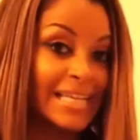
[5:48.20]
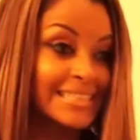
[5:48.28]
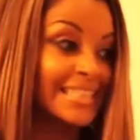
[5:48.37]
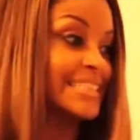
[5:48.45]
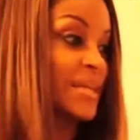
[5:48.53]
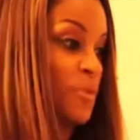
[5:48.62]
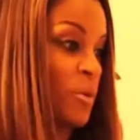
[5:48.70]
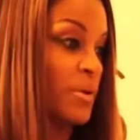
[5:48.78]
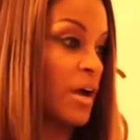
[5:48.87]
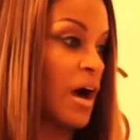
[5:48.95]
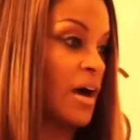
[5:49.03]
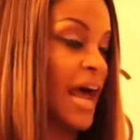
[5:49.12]
Disney put
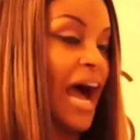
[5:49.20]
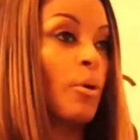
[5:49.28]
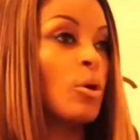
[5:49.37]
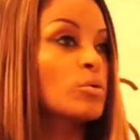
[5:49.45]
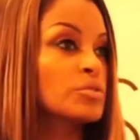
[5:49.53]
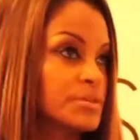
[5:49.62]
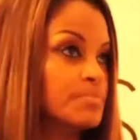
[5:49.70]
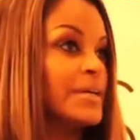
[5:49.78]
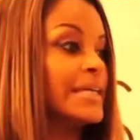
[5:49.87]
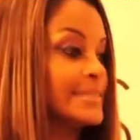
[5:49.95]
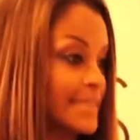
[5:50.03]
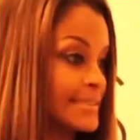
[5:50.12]
me on. I will
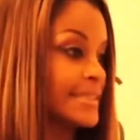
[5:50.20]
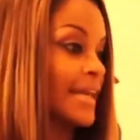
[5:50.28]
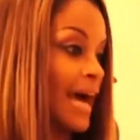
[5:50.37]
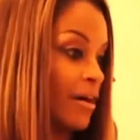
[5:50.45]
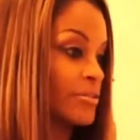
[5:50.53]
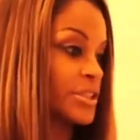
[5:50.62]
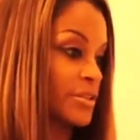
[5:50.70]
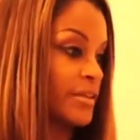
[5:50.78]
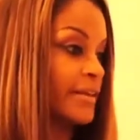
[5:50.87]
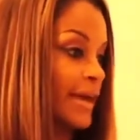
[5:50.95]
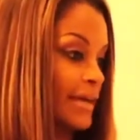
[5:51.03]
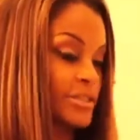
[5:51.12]
be Disneyed out to the
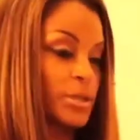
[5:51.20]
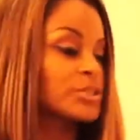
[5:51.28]
day. To